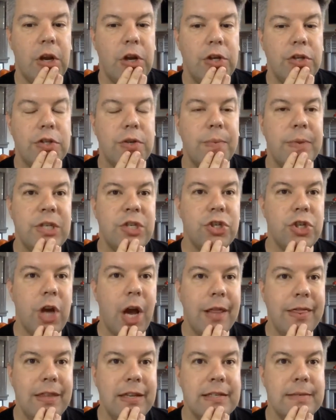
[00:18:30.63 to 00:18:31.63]
So we
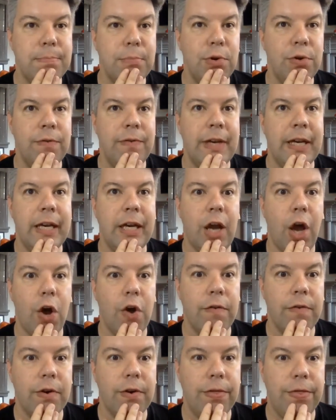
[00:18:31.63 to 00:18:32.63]
shot this movie over.